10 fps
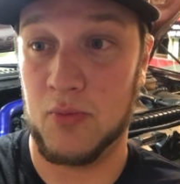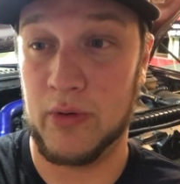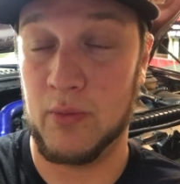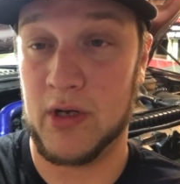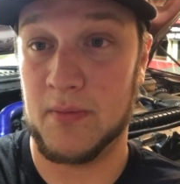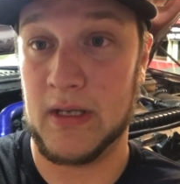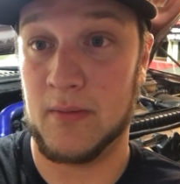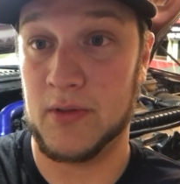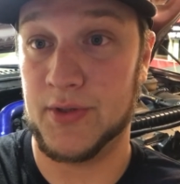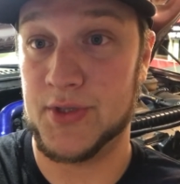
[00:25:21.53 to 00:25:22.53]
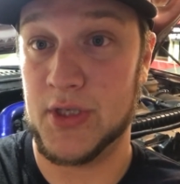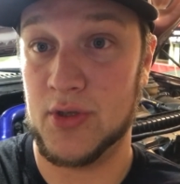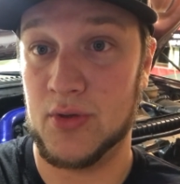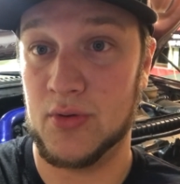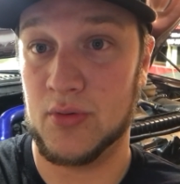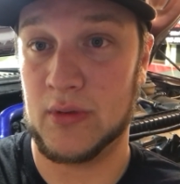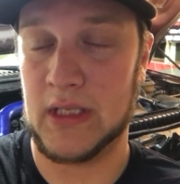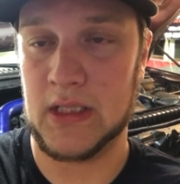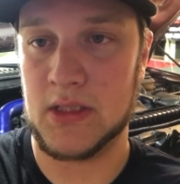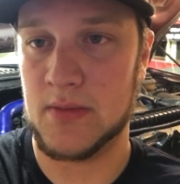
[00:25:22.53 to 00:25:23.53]
We want to be able to
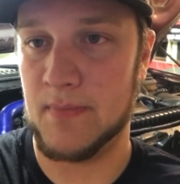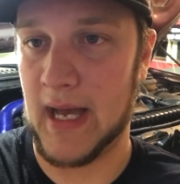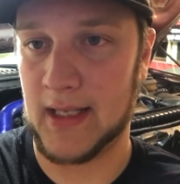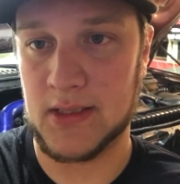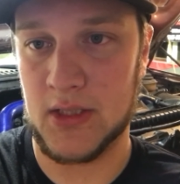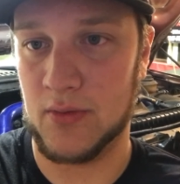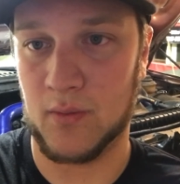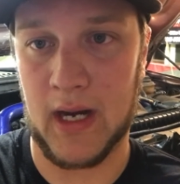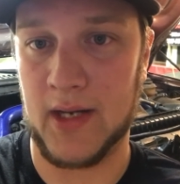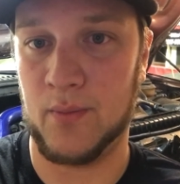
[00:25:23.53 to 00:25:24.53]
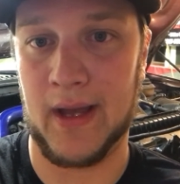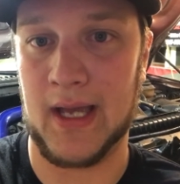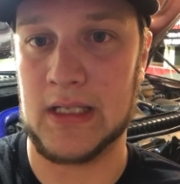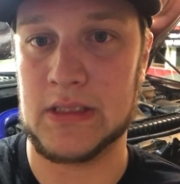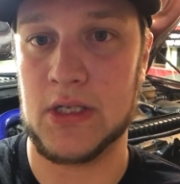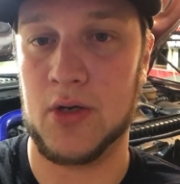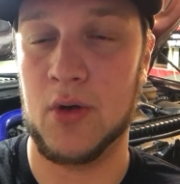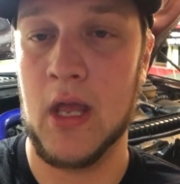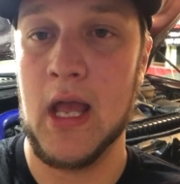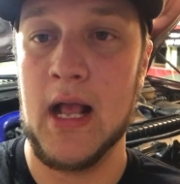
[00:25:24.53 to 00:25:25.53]
get back to you right away.
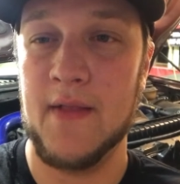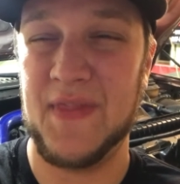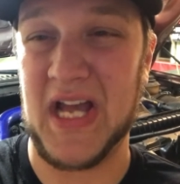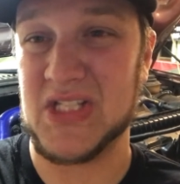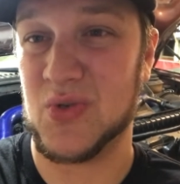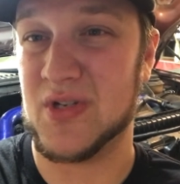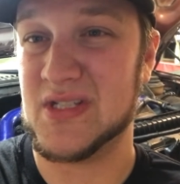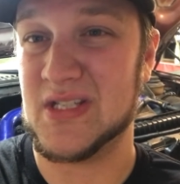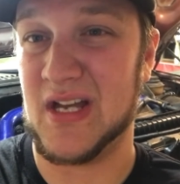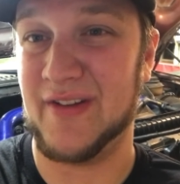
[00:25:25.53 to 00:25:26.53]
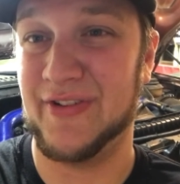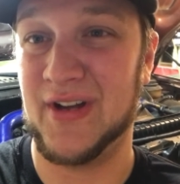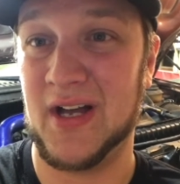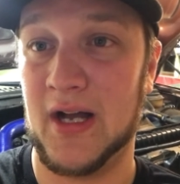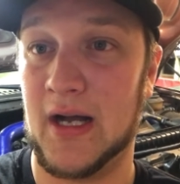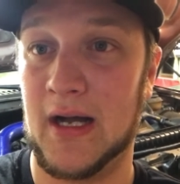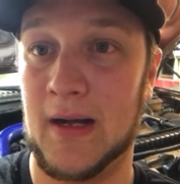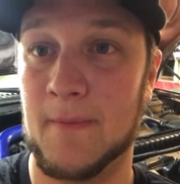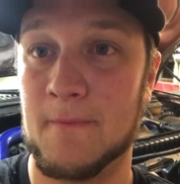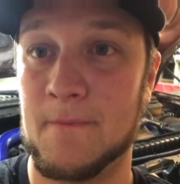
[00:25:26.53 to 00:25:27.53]
So that sort of stuff,
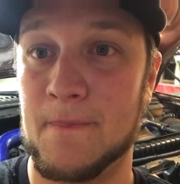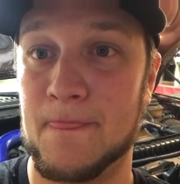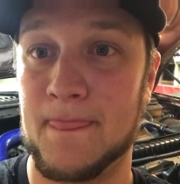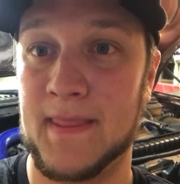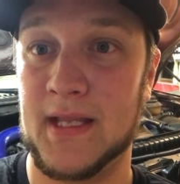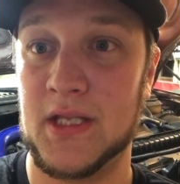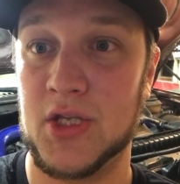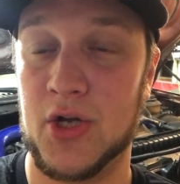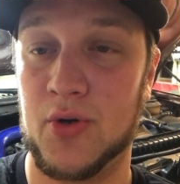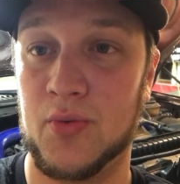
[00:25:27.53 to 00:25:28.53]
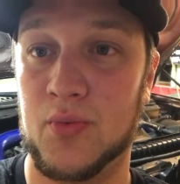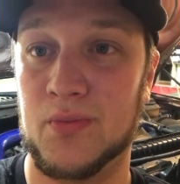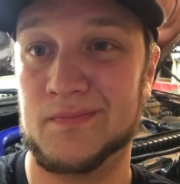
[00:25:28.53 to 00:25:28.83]
you know,